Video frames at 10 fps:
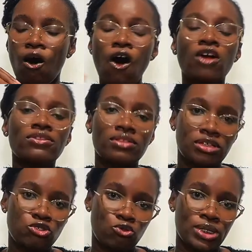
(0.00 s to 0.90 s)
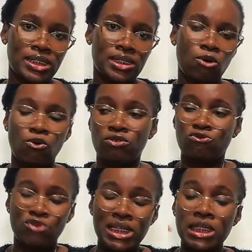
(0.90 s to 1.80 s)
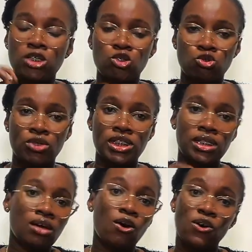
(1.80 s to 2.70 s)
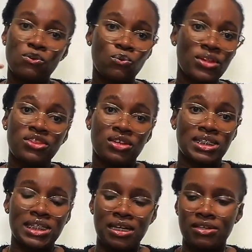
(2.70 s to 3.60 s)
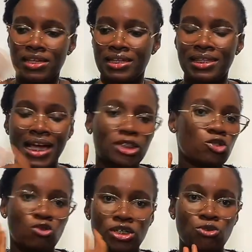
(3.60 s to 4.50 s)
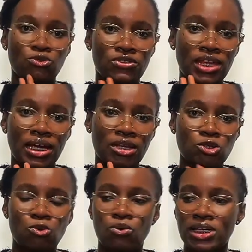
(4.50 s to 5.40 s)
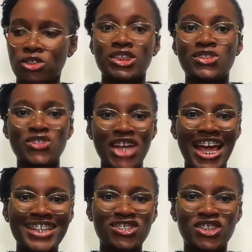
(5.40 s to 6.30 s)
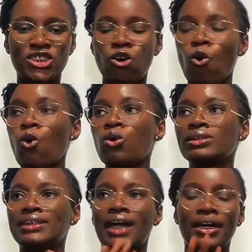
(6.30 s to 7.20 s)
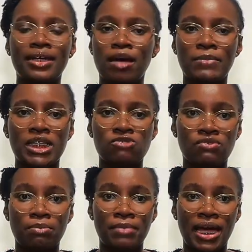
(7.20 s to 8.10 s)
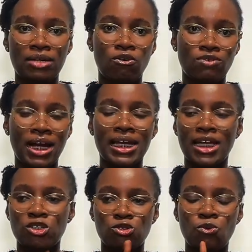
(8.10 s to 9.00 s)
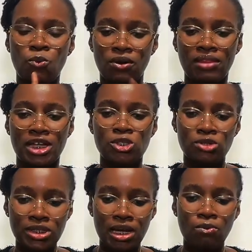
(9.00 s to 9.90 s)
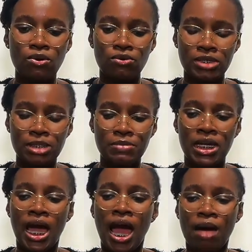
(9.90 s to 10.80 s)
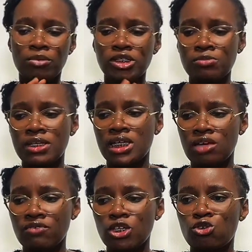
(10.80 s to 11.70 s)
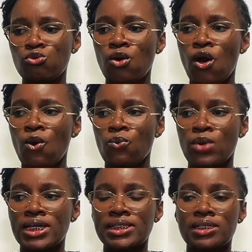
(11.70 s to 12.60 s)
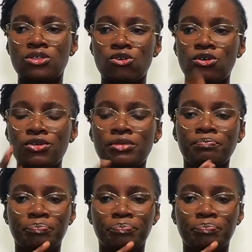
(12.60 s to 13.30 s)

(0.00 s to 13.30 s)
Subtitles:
on the joystick or grazing the joystick with your teeth, and that's not a good thing at all. It just changes the whole dynamics for the man, all right? And you don't want that. So today I'm going to be giving you ways that you could,